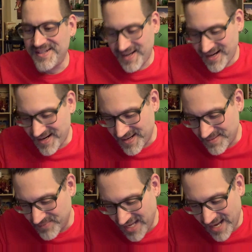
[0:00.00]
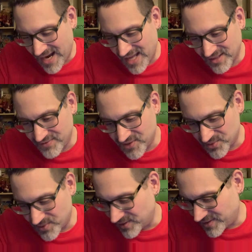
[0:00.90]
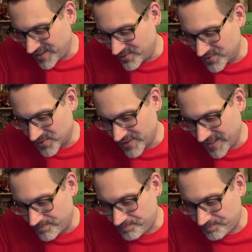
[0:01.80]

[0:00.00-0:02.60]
Um, yeah, I love the storyline here. It's great.